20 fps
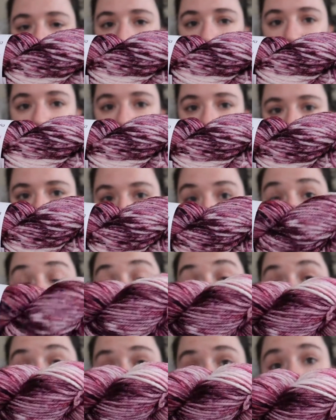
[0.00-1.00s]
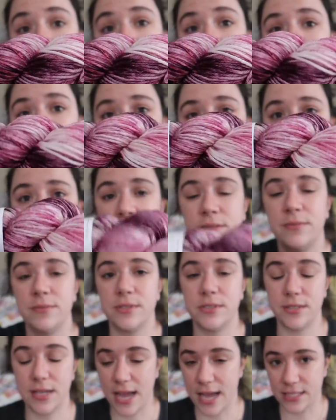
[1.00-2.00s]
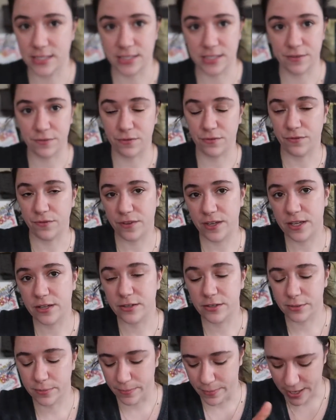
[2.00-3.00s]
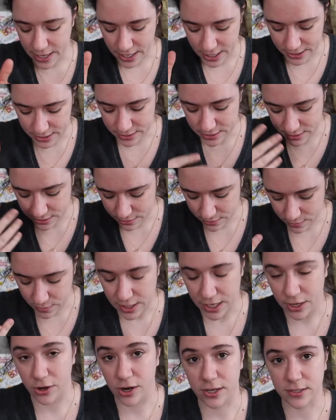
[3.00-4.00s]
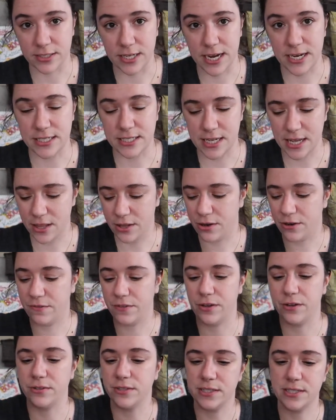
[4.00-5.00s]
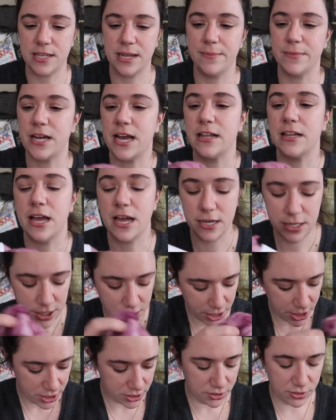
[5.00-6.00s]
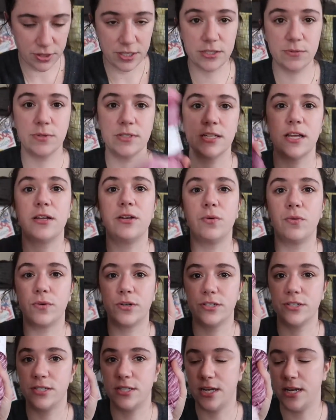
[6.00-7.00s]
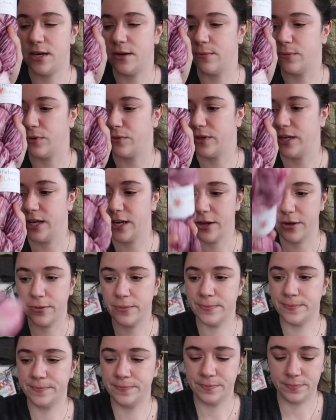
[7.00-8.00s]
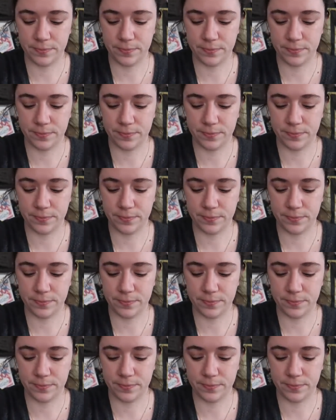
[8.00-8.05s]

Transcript: each skein is different, it has a different feel, but it's, they're all dyed together if they're in the same dye lot. So this was on Worsted Merino.